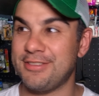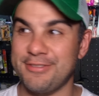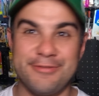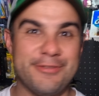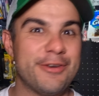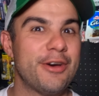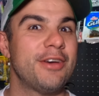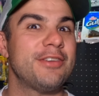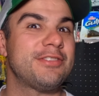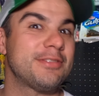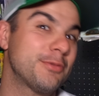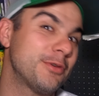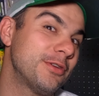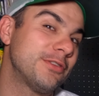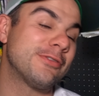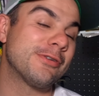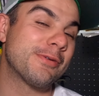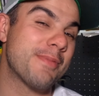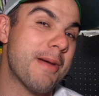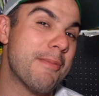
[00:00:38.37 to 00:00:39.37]
The first, I'm going
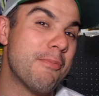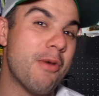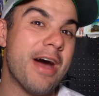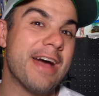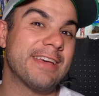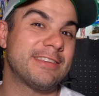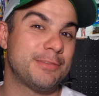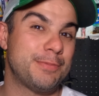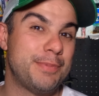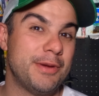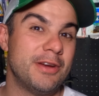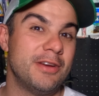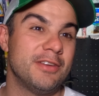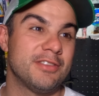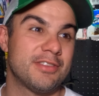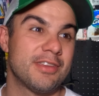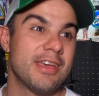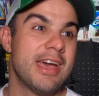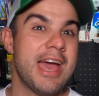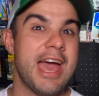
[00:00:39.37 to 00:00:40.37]
to talk about my
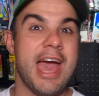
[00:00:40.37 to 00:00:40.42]
experience